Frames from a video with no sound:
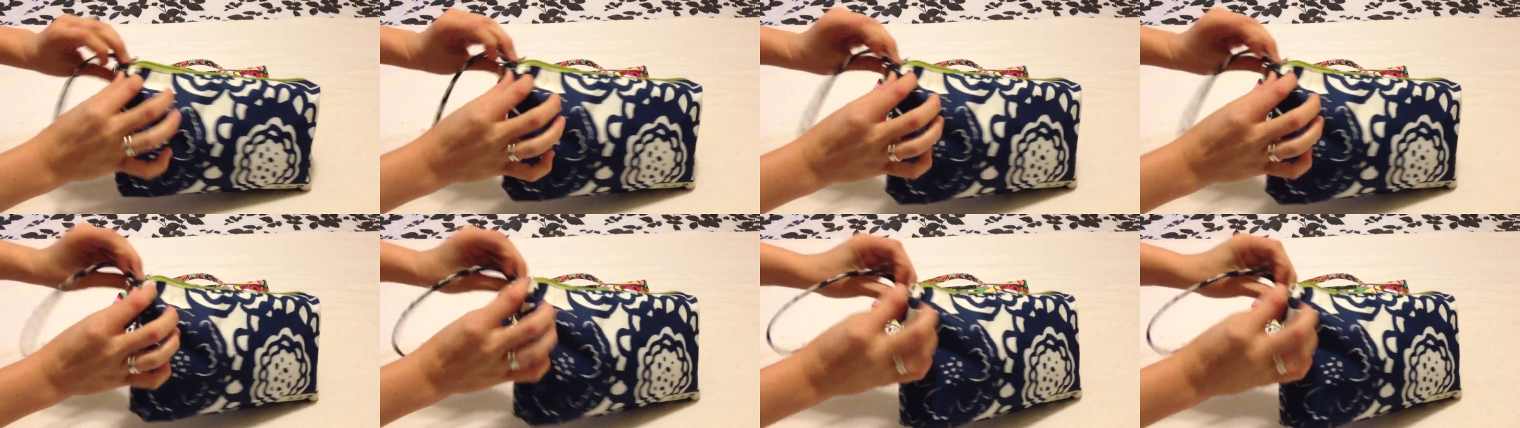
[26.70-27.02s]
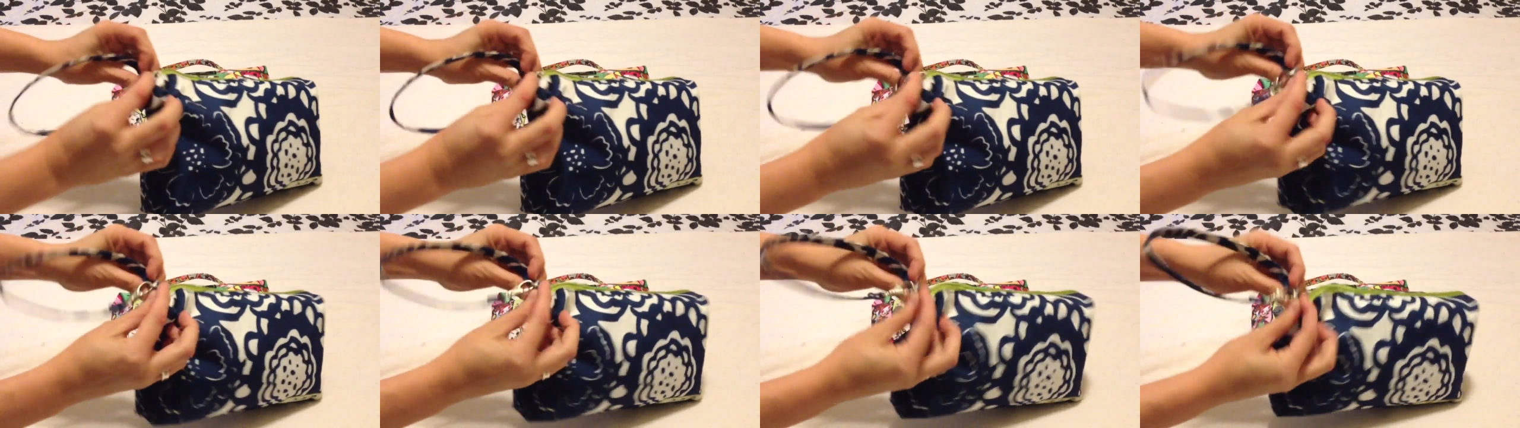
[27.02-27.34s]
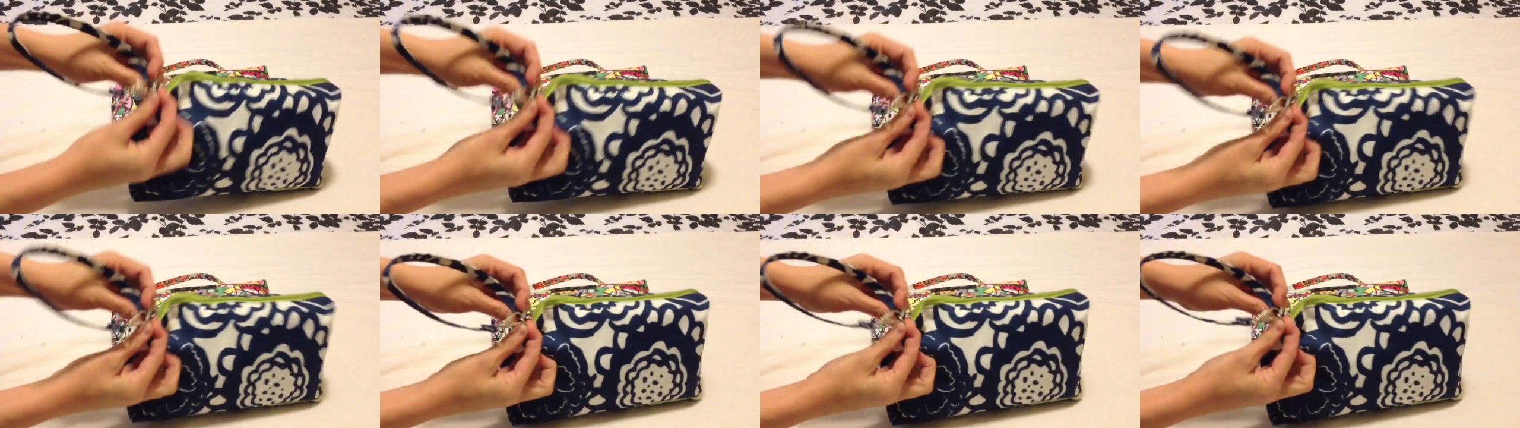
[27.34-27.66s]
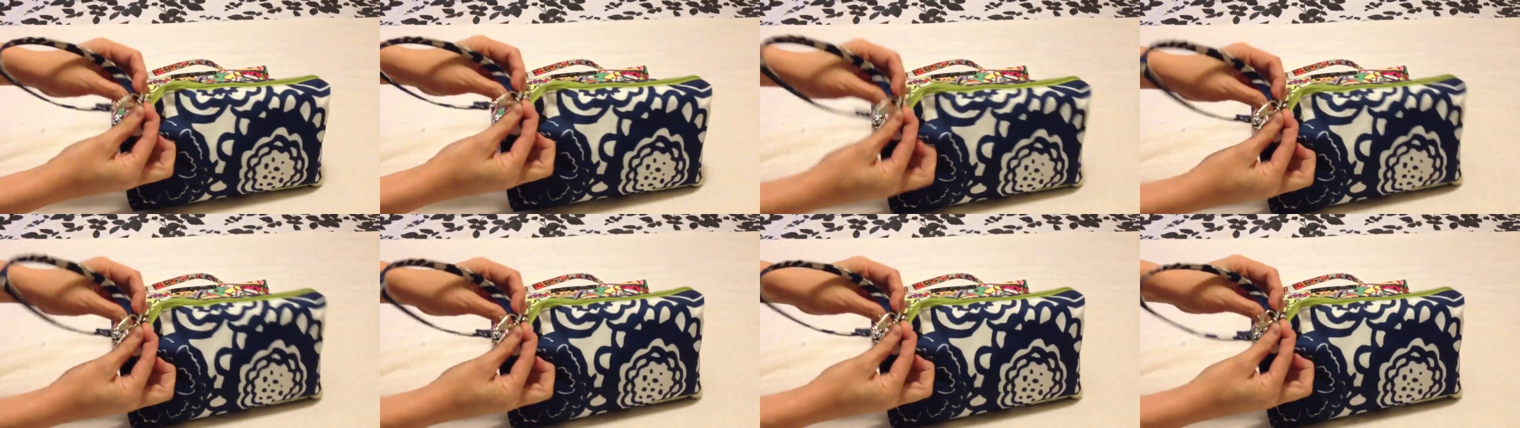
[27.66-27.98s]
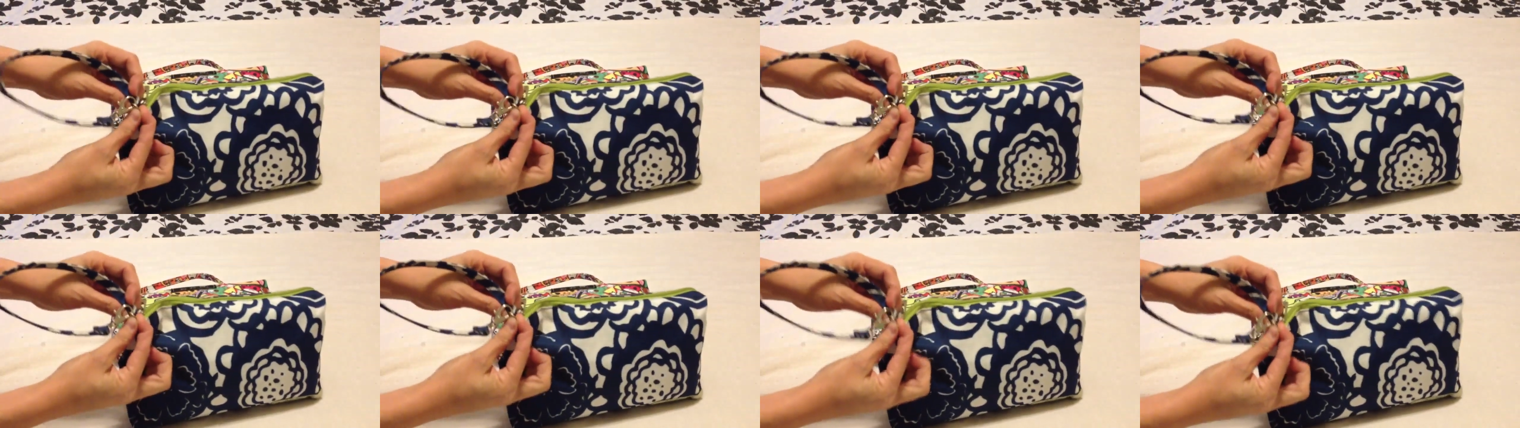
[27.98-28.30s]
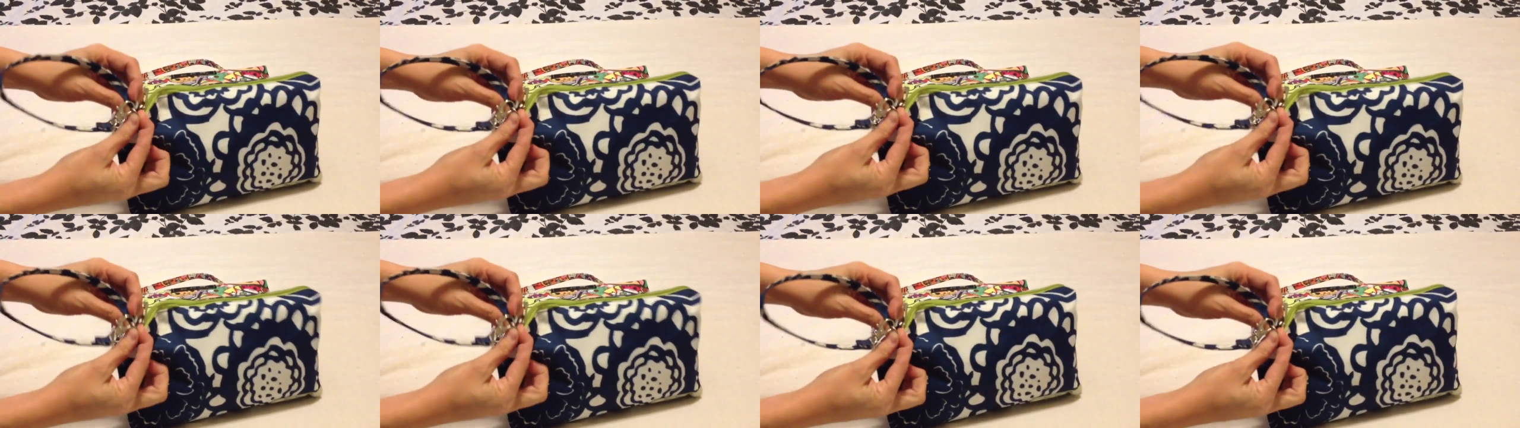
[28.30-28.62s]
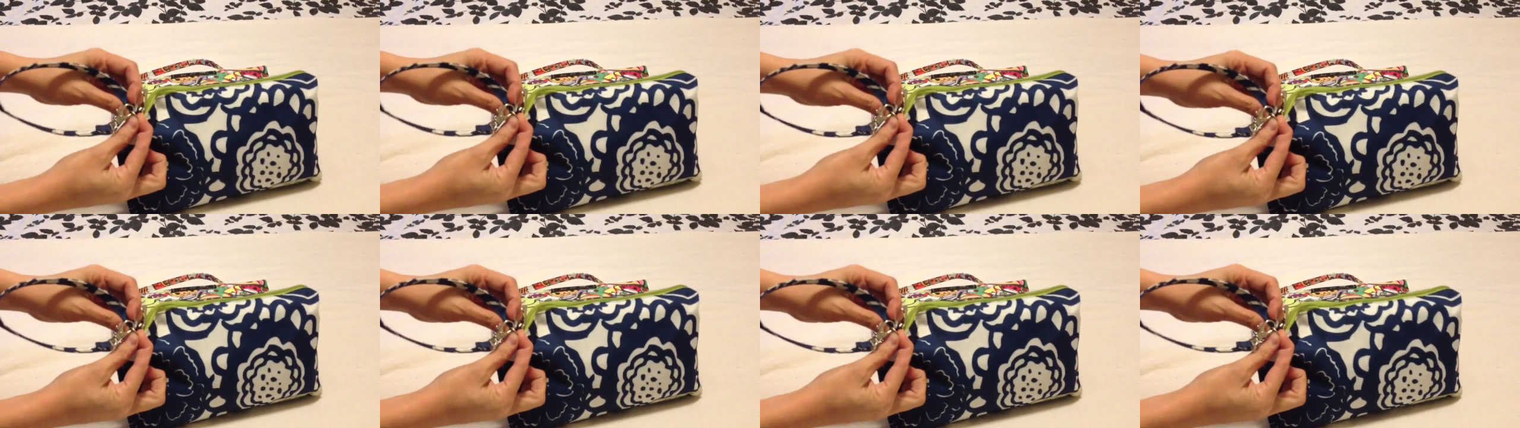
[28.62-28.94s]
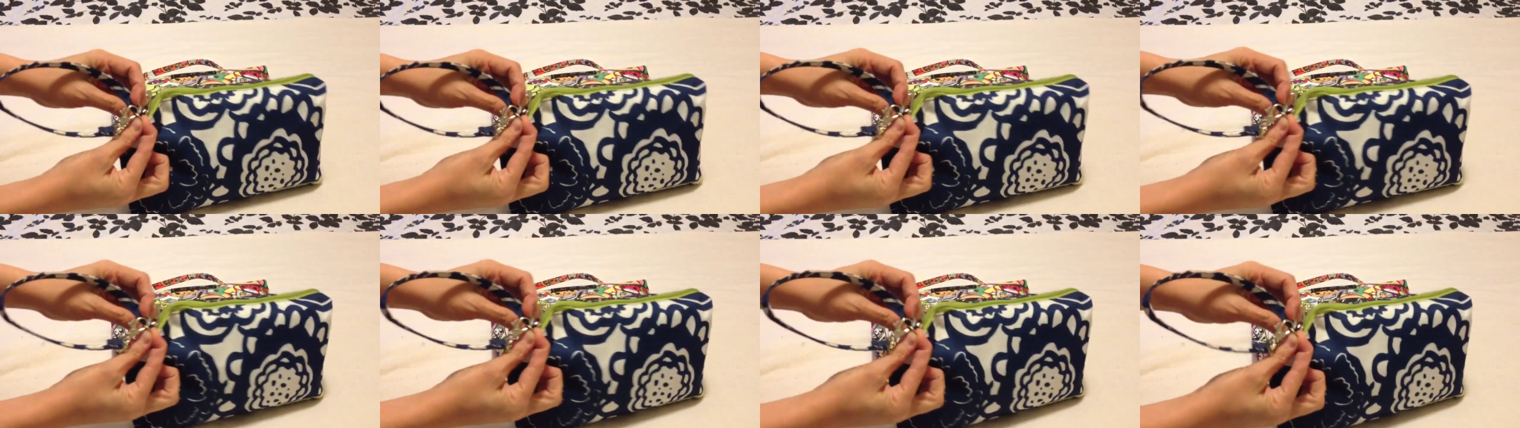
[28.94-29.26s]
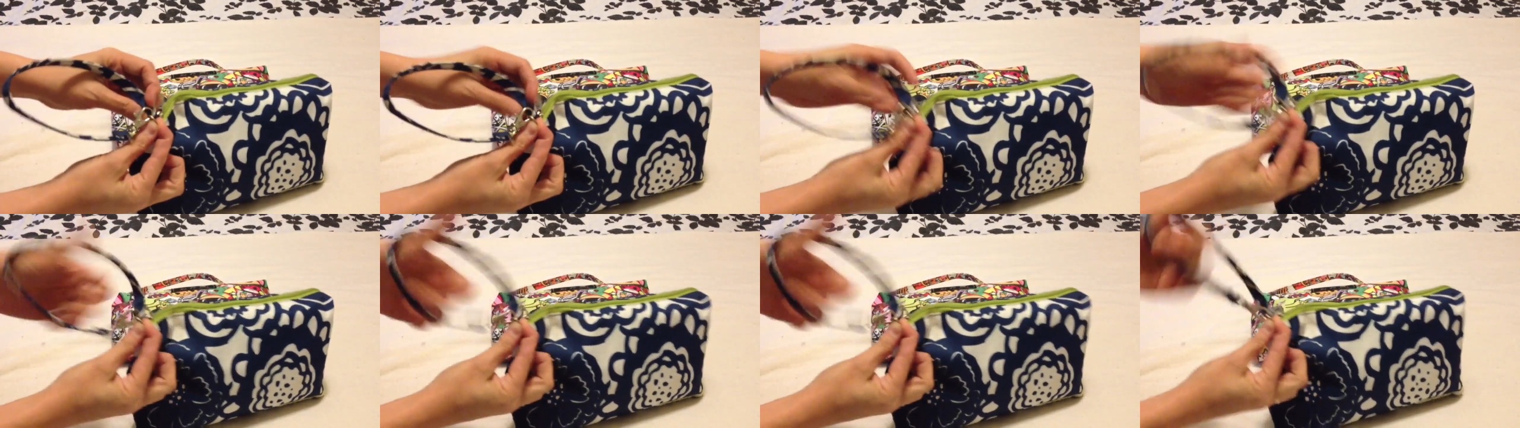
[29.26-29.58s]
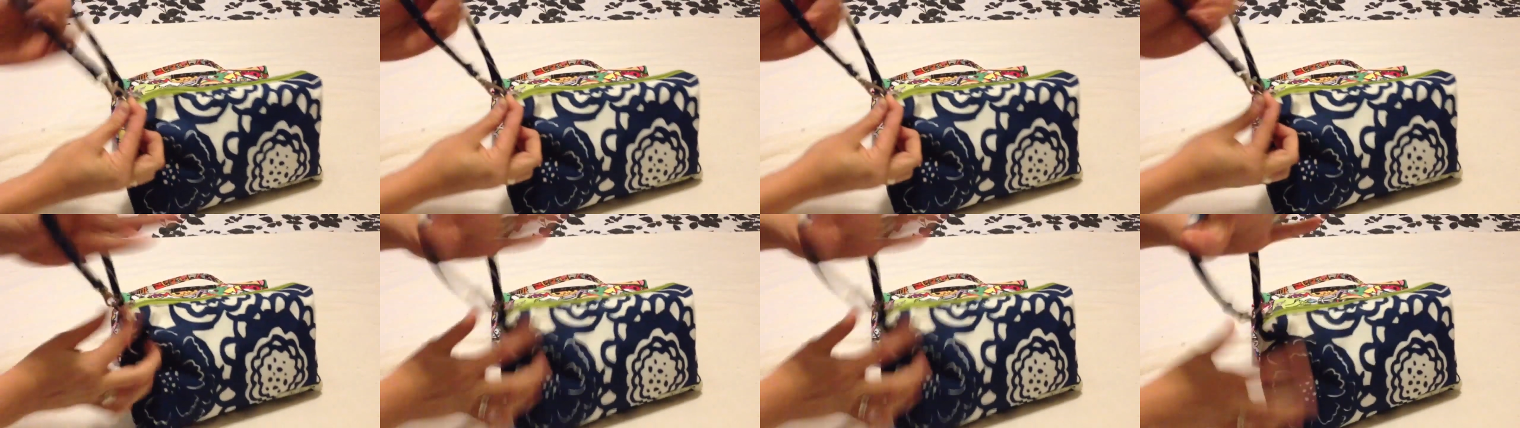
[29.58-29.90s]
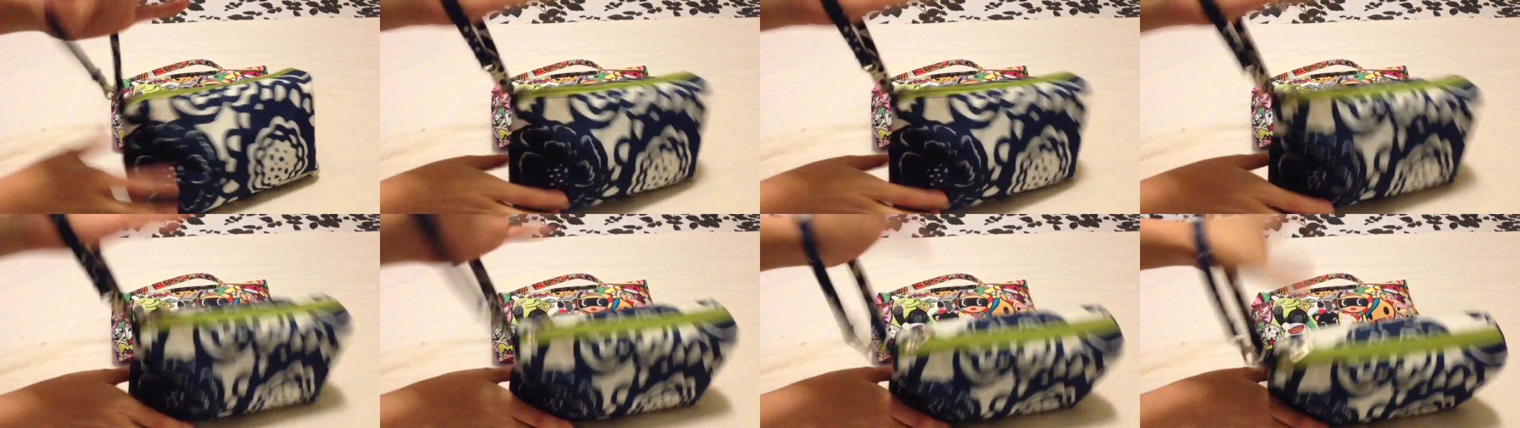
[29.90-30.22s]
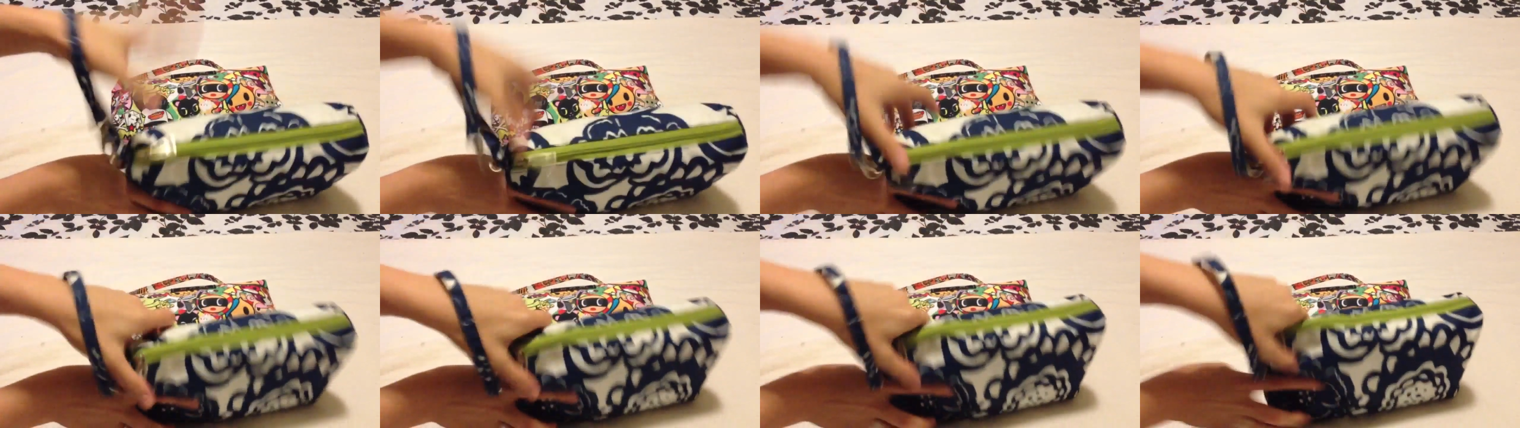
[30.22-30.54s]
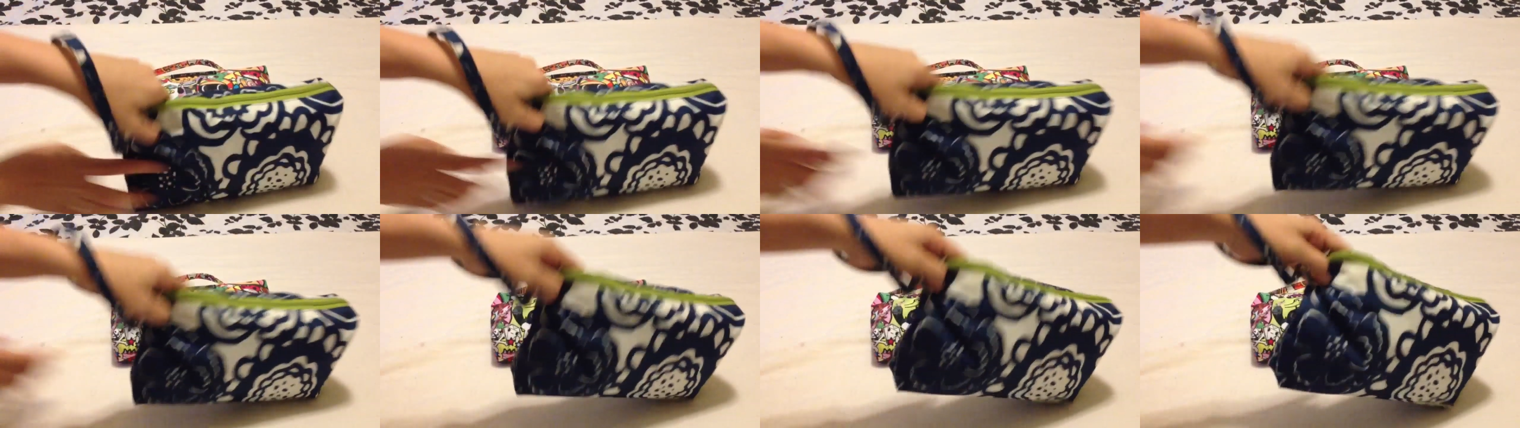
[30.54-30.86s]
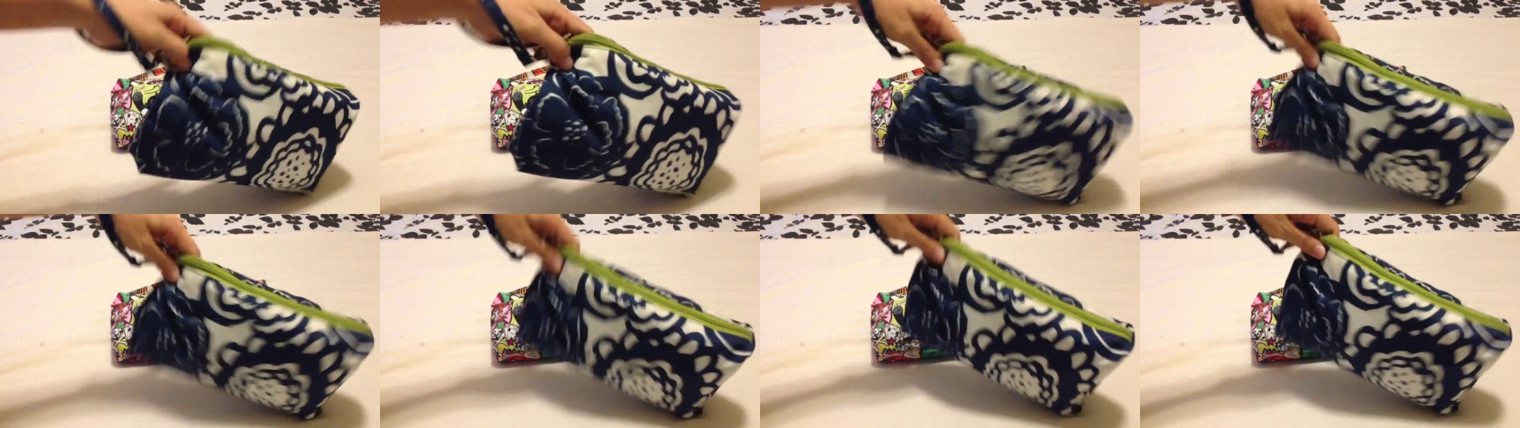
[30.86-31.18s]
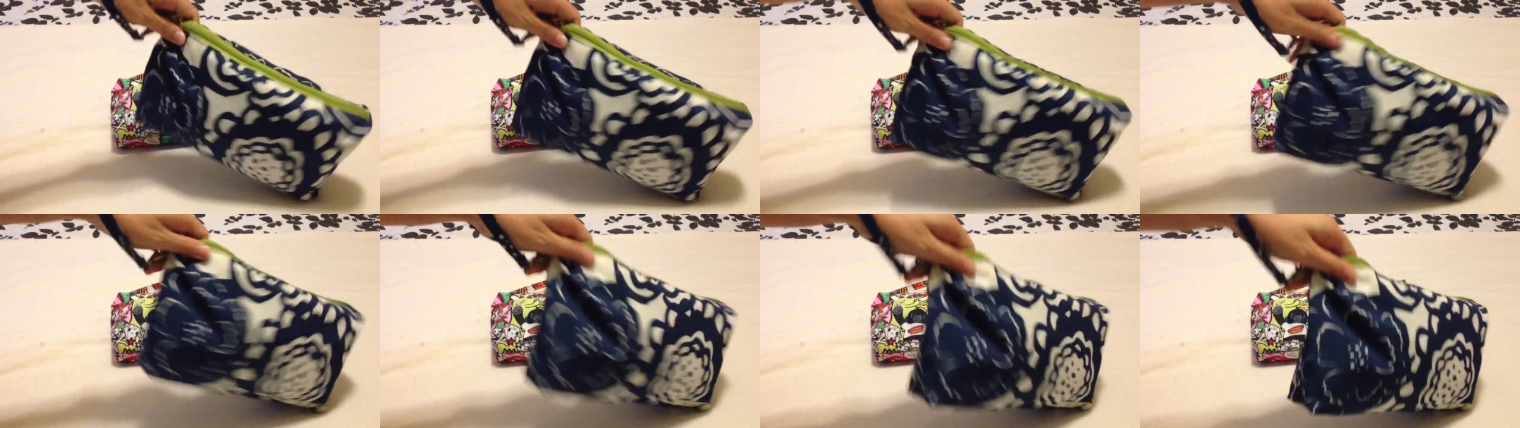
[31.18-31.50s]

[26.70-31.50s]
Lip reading: [unreadable: no face in view]